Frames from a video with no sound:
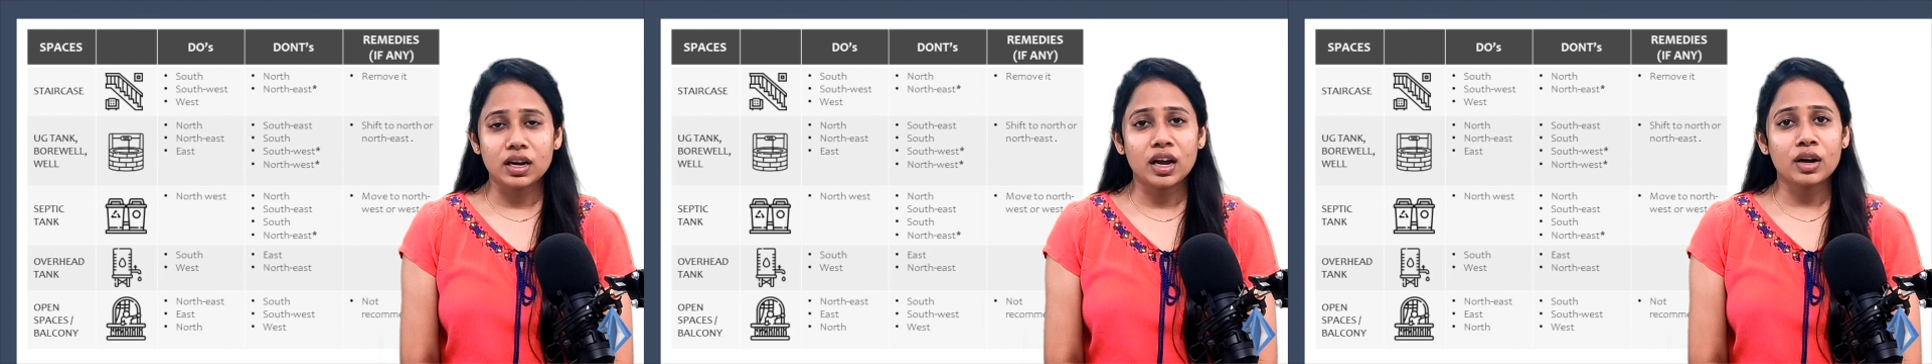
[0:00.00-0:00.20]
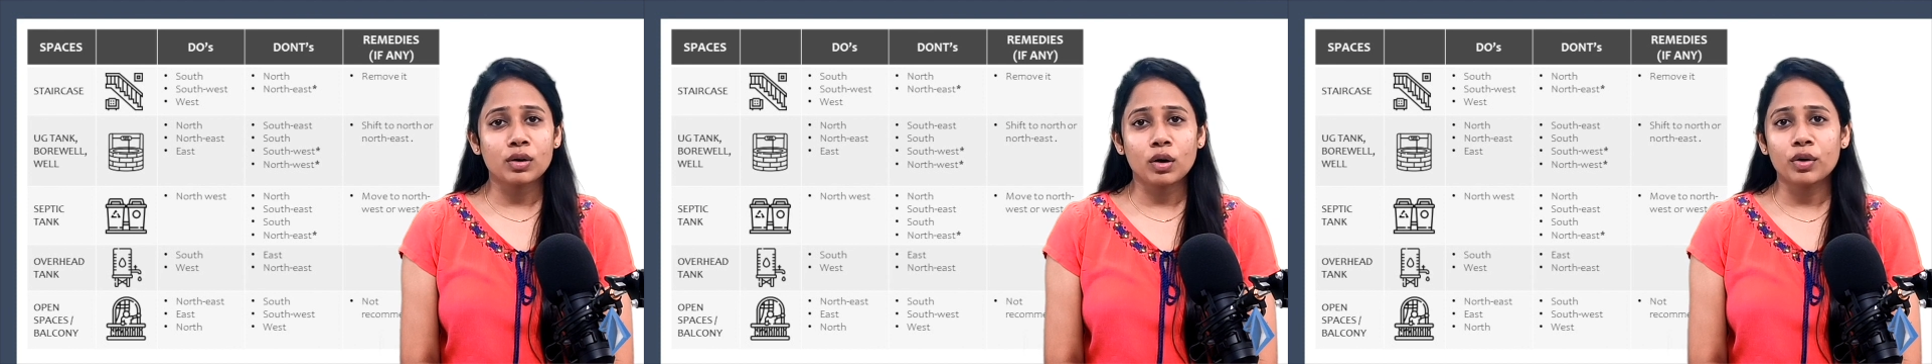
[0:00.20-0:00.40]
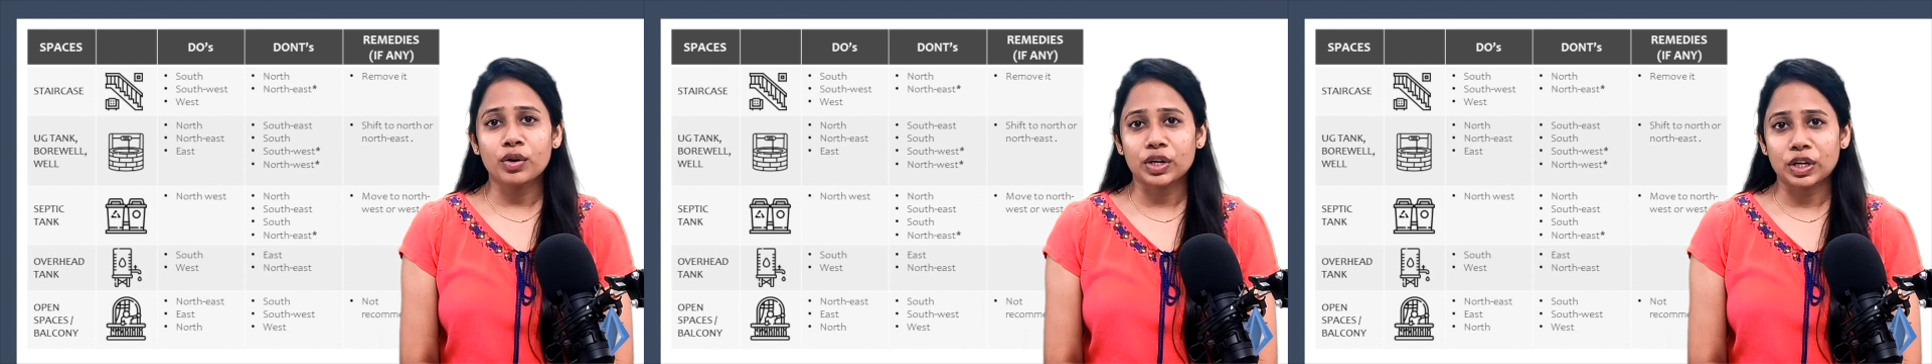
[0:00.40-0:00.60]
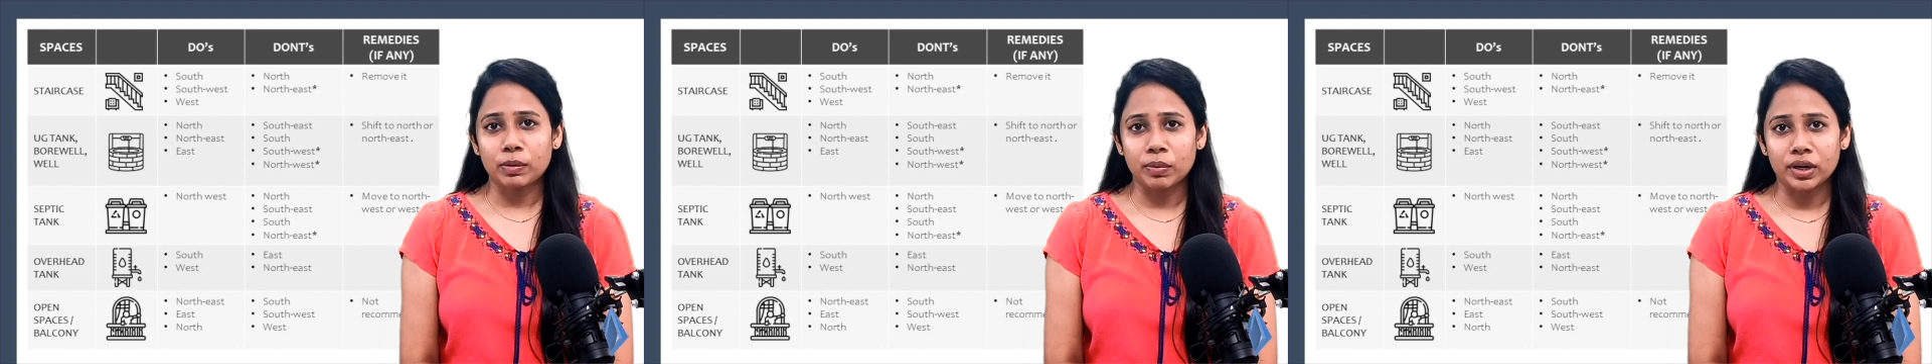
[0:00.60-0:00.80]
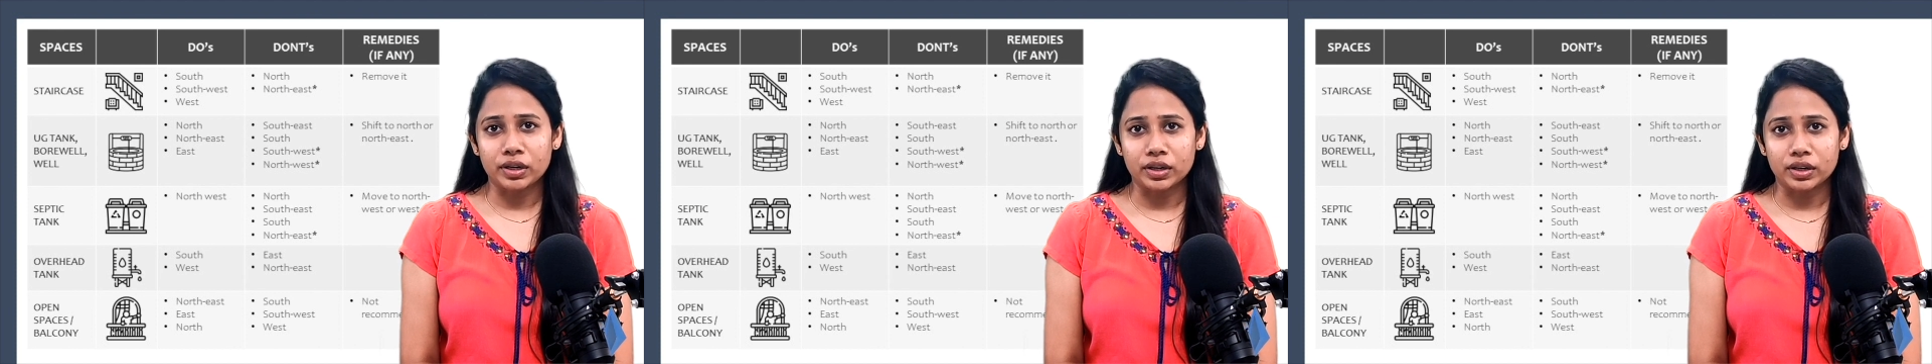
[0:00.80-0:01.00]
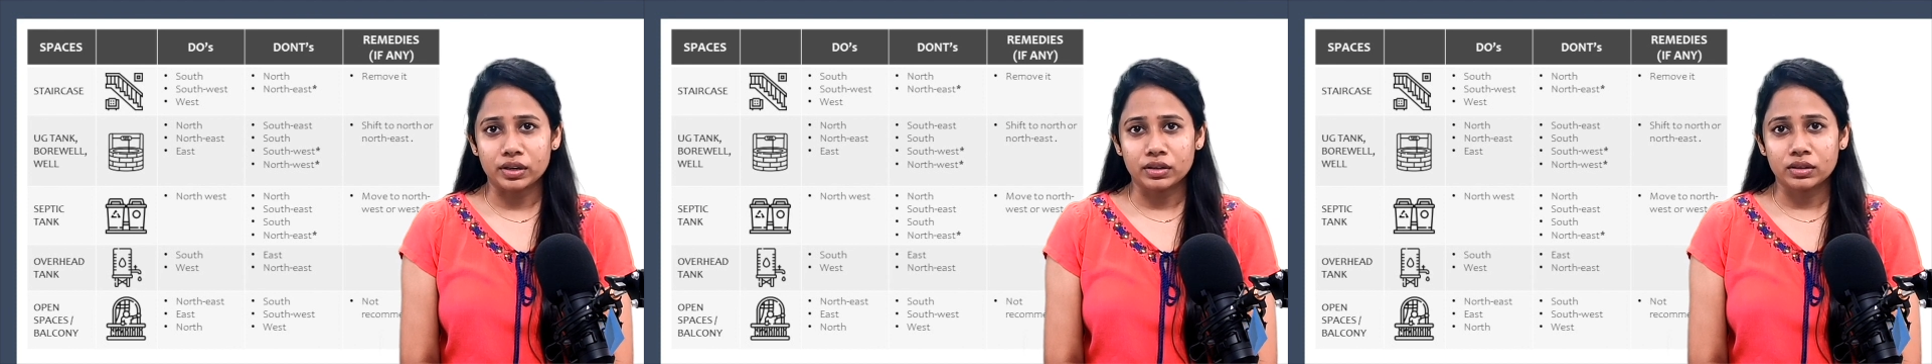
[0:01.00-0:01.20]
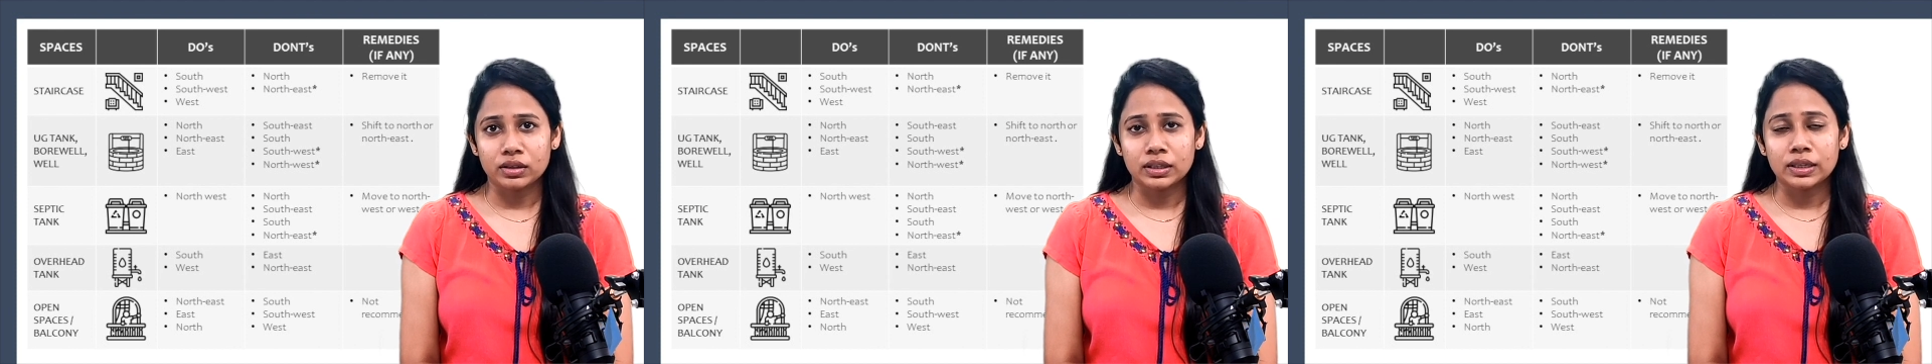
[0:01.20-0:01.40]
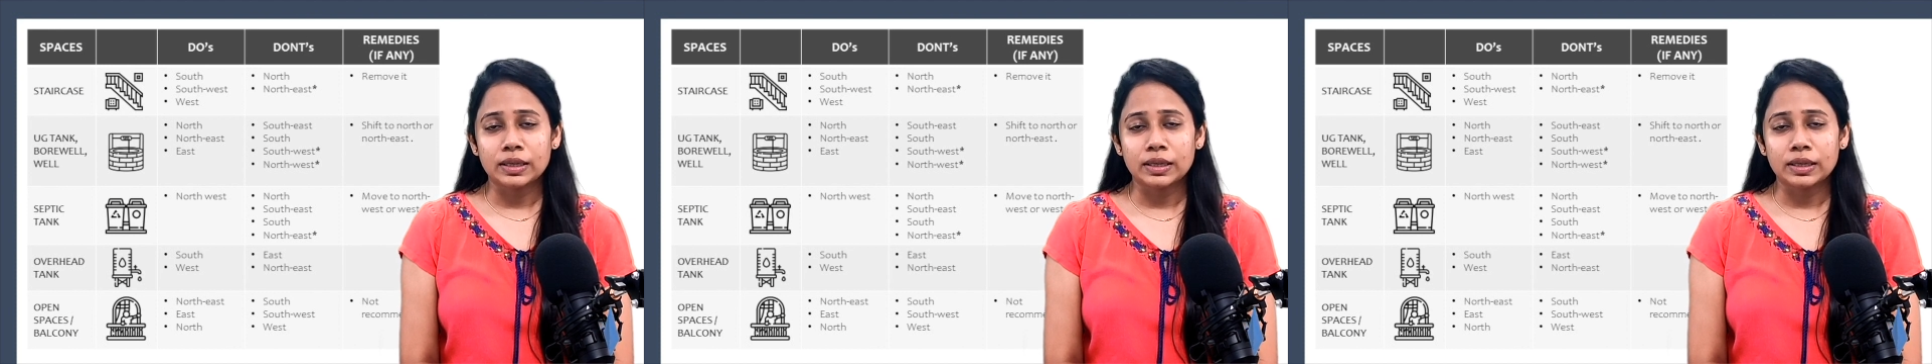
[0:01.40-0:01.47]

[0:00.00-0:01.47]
are not recommended